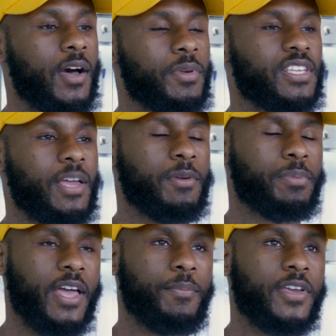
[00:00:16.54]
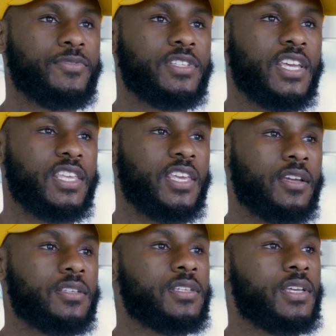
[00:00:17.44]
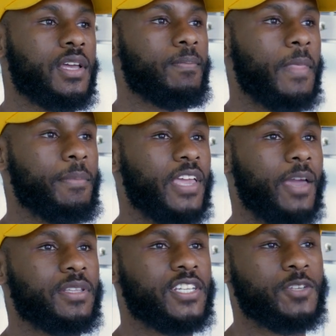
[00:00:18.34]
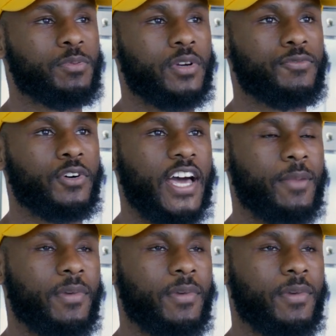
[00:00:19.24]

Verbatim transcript: uh, because I've been plant-based for 10 years. I became a touch point for a